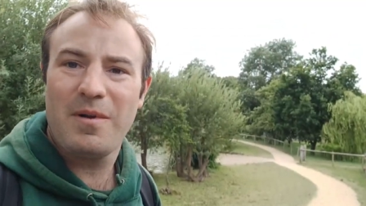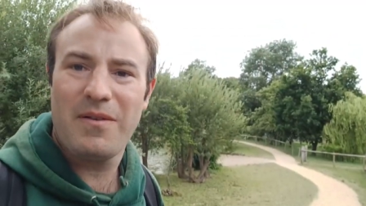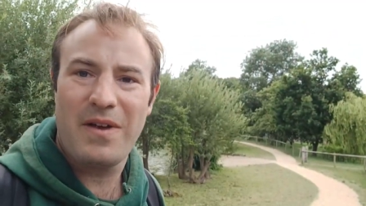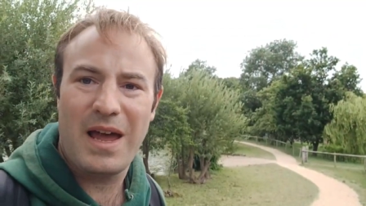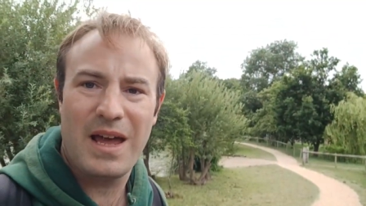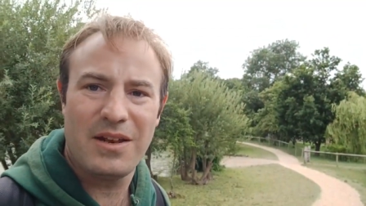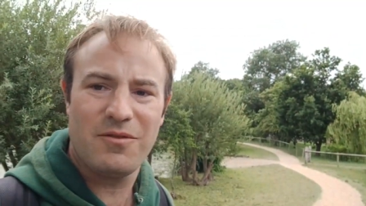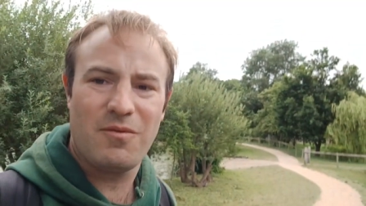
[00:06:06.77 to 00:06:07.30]
When I've
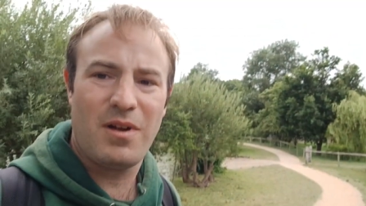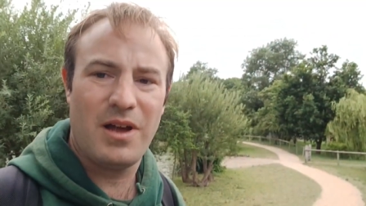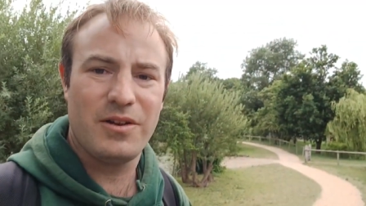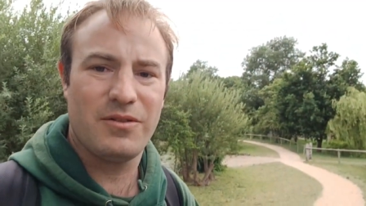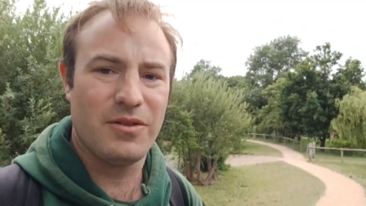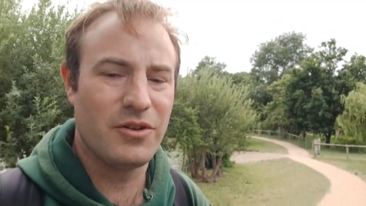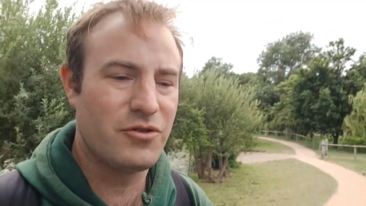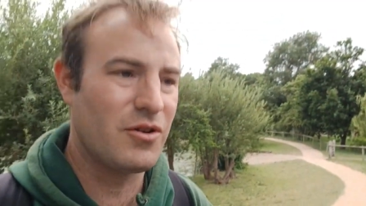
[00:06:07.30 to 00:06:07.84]
had a
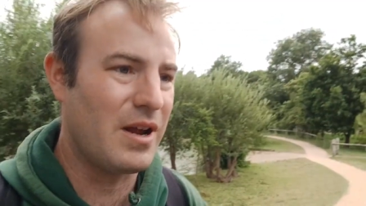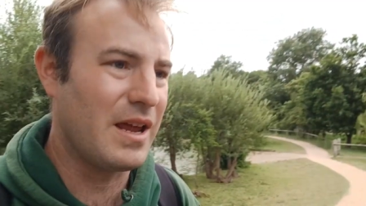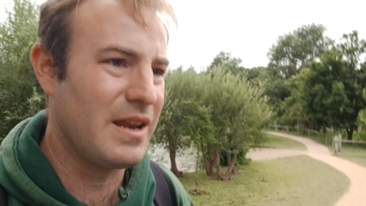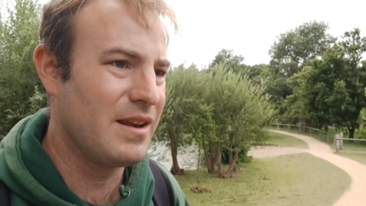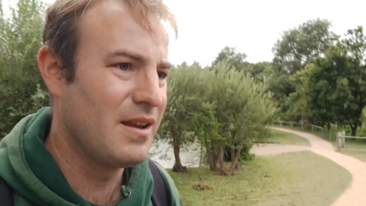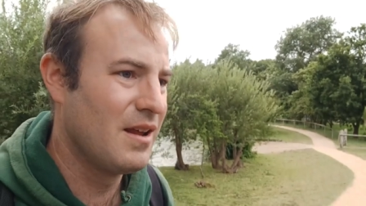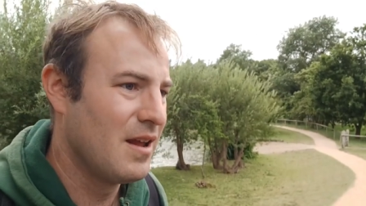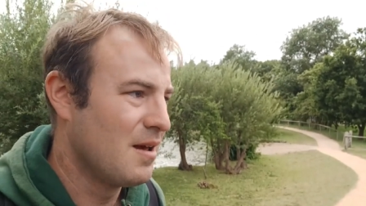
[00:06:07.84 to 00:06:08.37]
ride on the
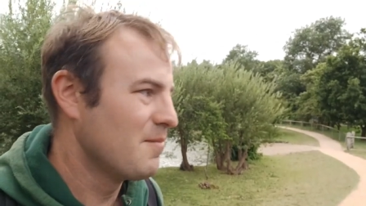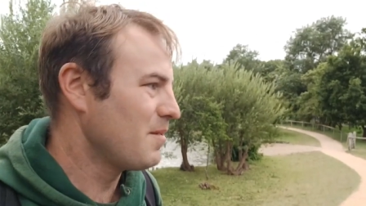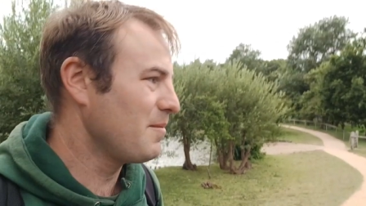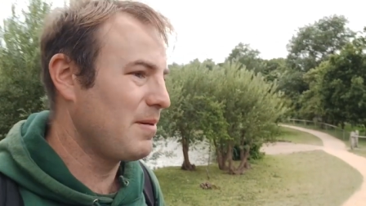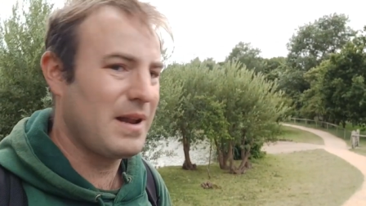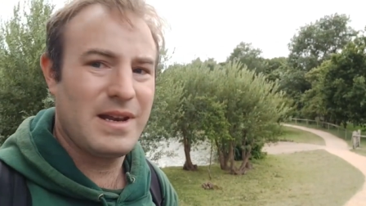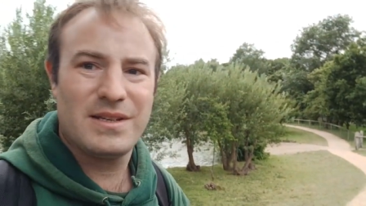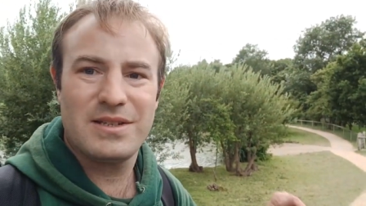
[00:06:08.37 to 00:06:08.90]
train, my
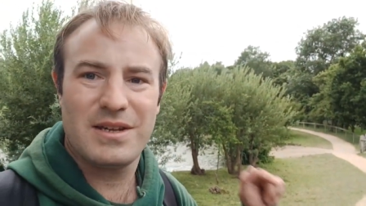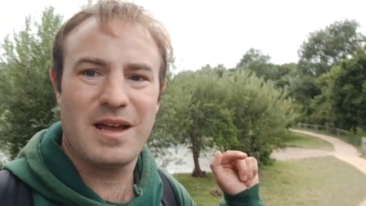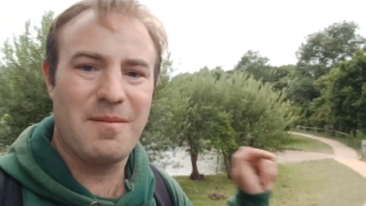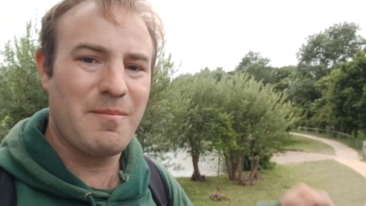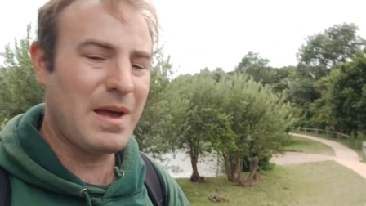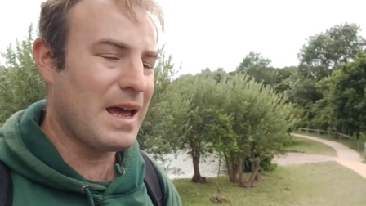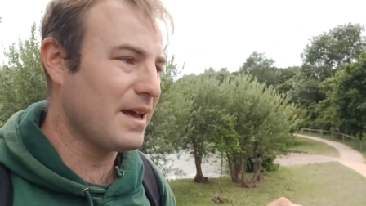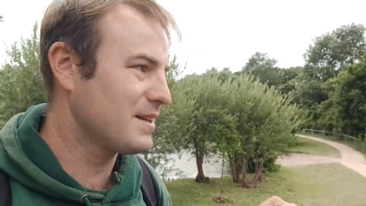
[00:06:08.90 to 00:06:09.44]
plan is to
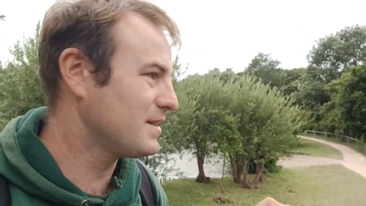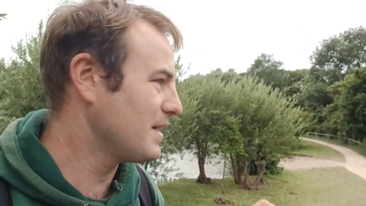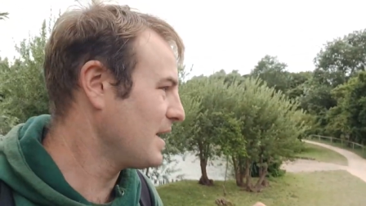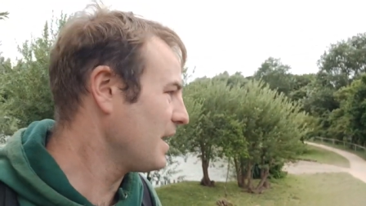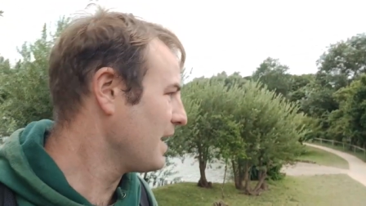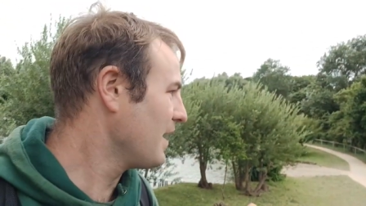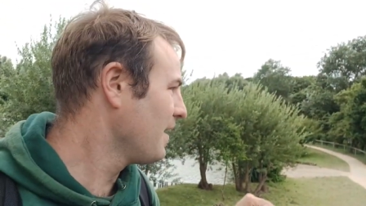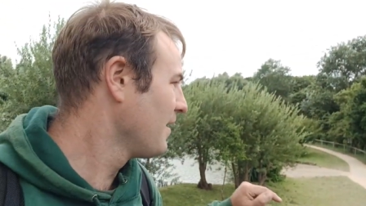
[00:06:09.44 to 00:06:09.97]
come back to
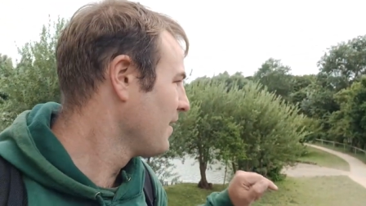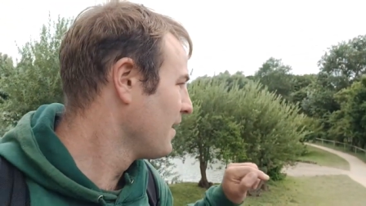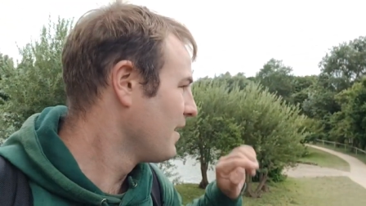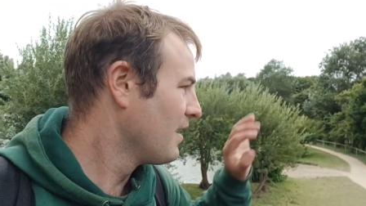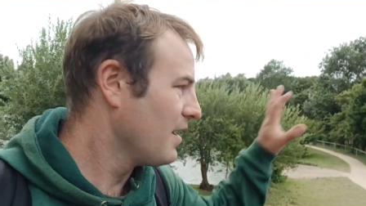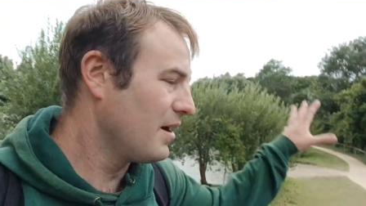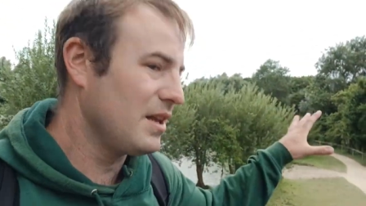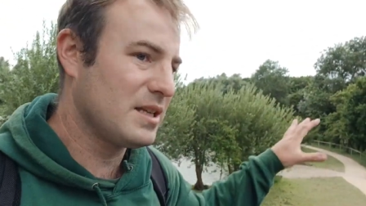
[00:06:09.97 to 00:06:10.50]
here
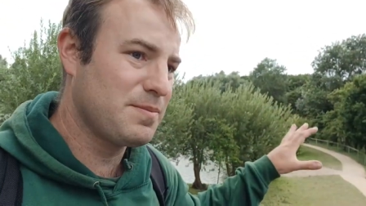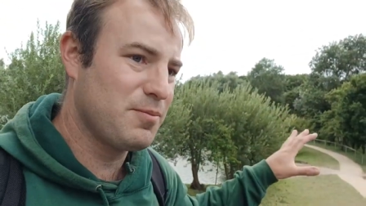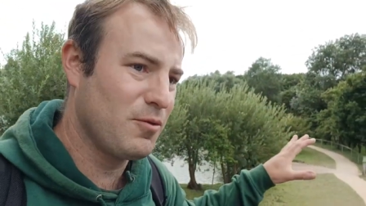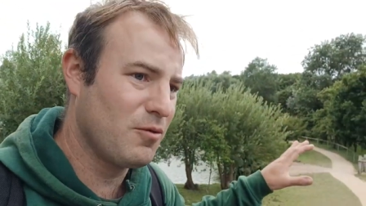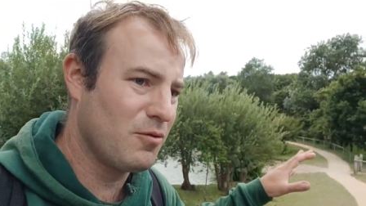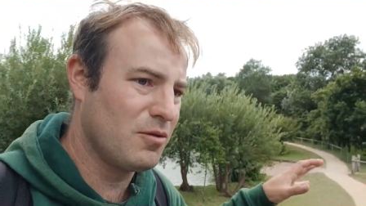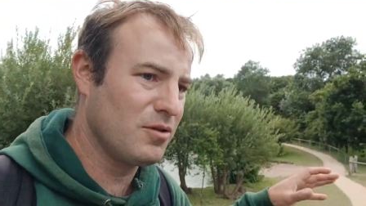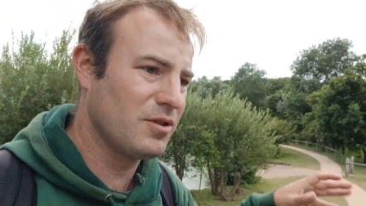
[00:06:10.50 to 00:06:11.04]
and
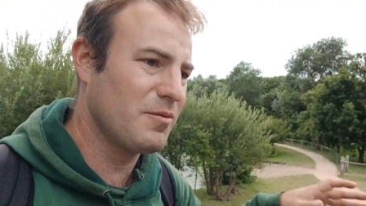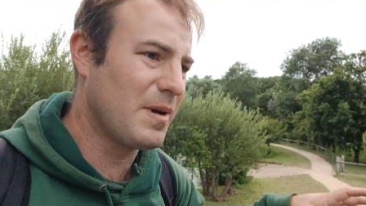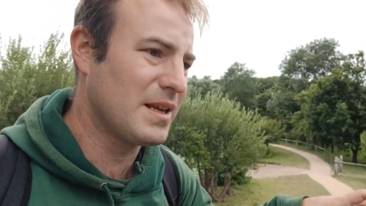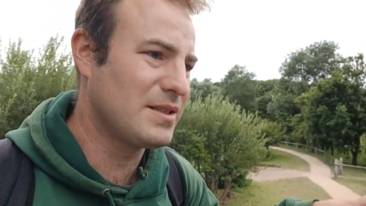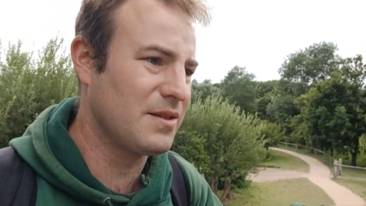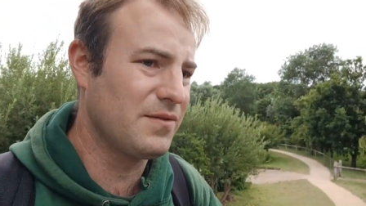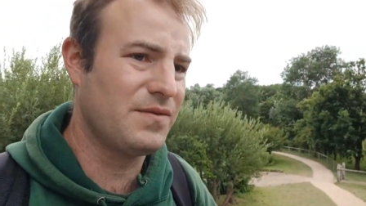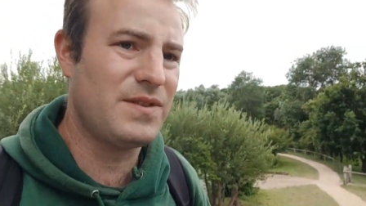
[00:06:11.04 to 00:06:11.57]
explore the
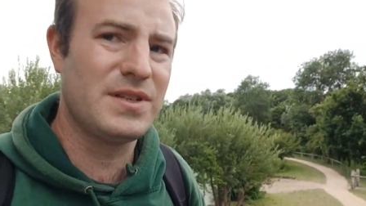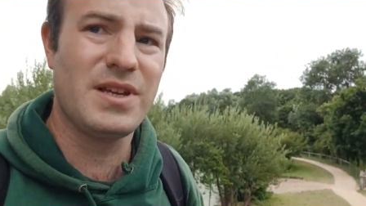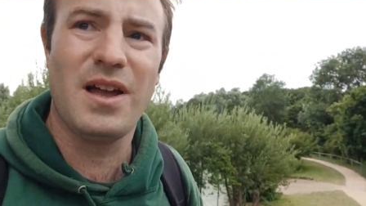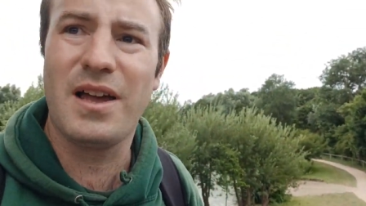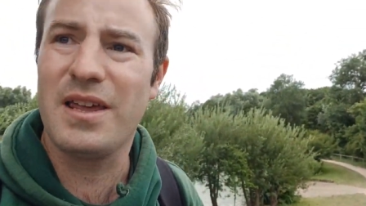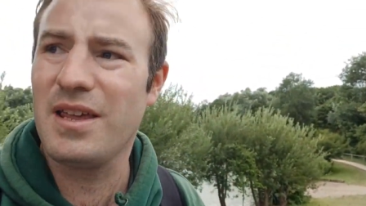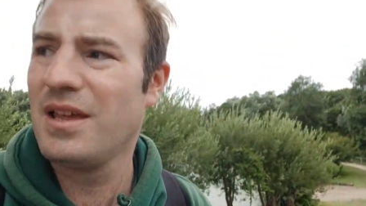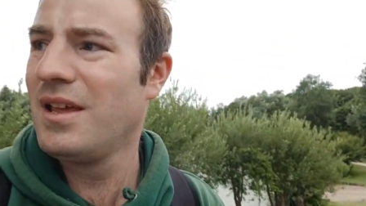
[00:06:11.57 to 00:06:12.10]
rest of the
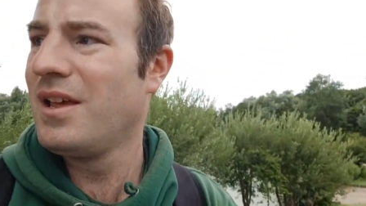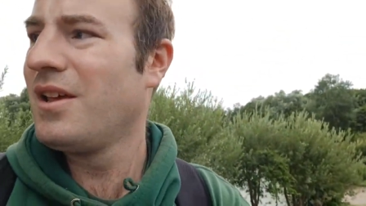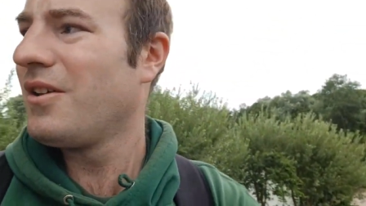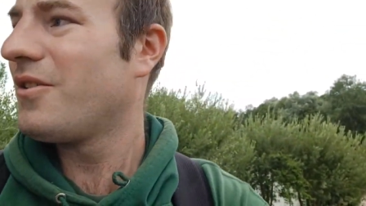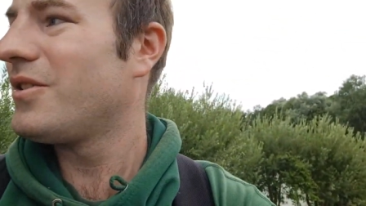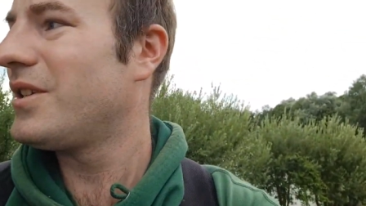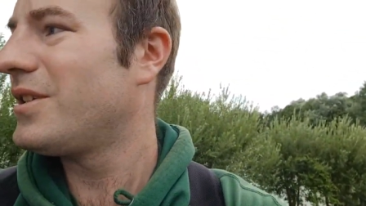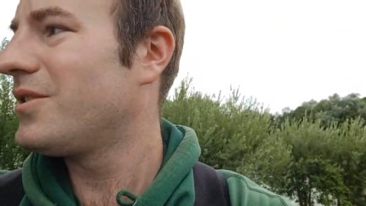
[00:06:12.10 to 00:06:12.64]
site
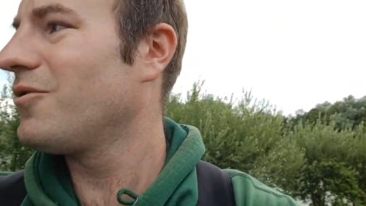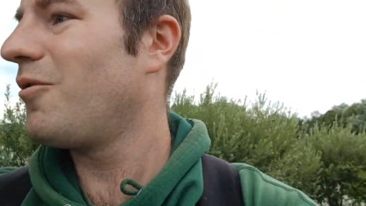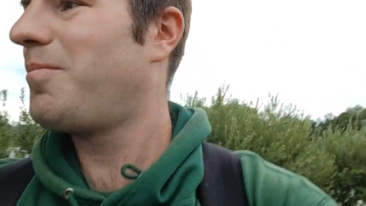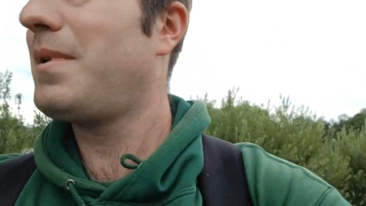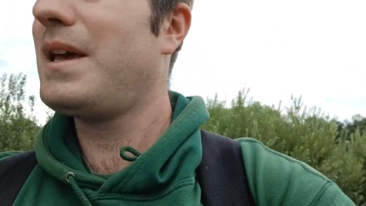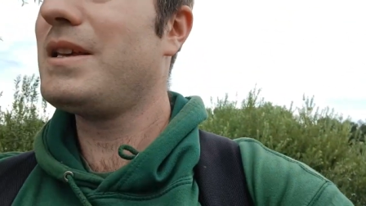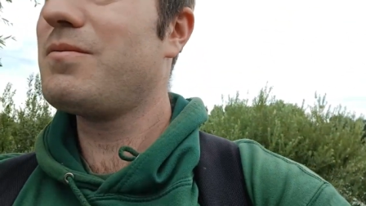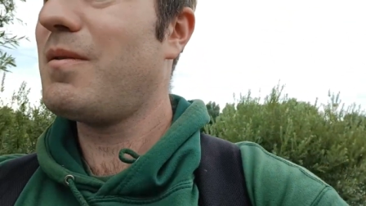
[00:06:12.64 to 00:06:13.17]
because it's the sort of
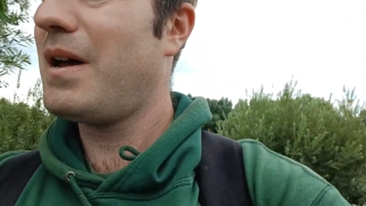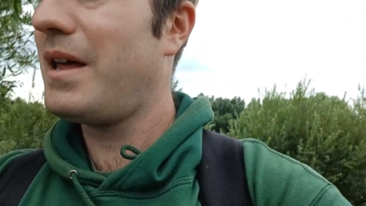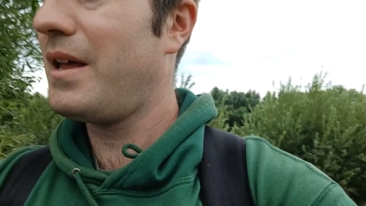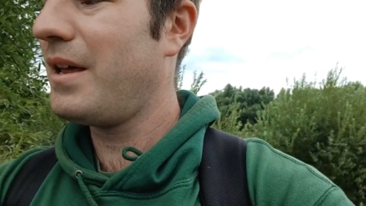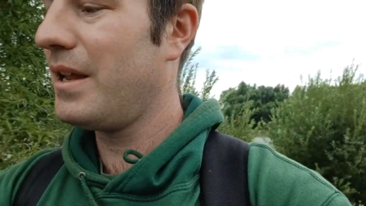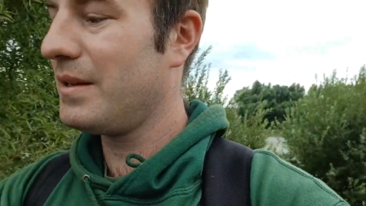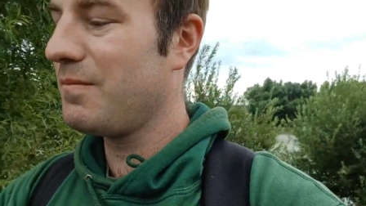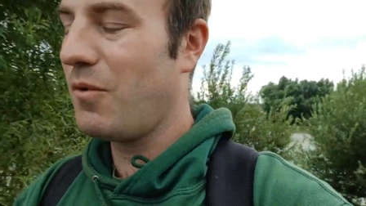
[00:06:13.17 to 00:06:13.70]
place where
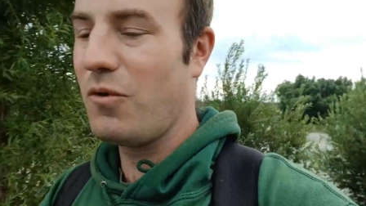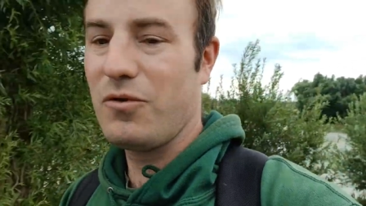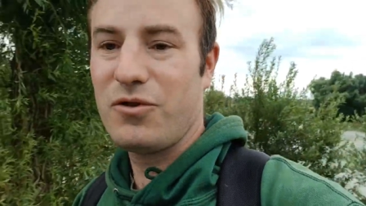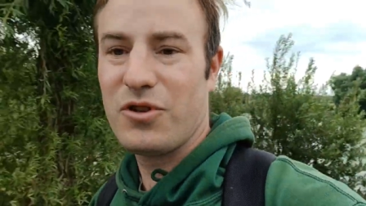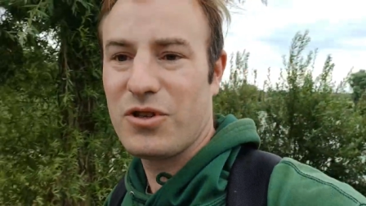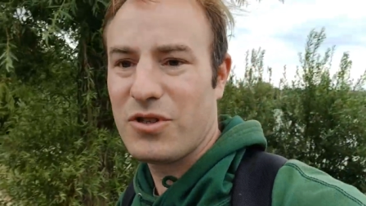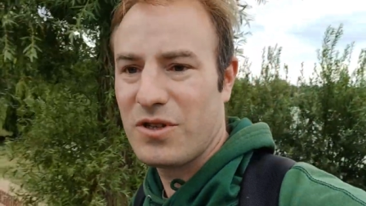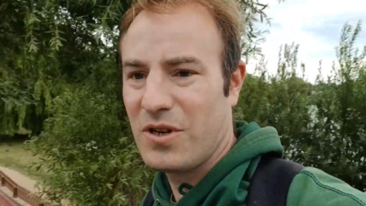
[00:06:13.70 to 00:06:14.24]
there's more than
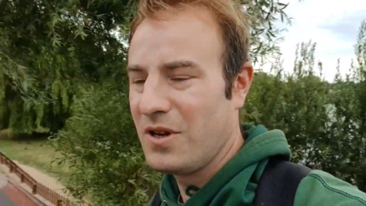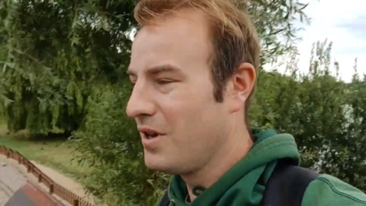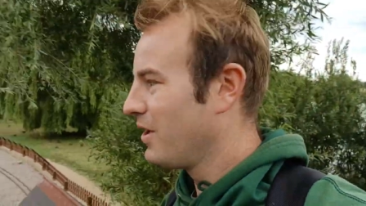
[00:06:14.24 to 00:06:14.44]
just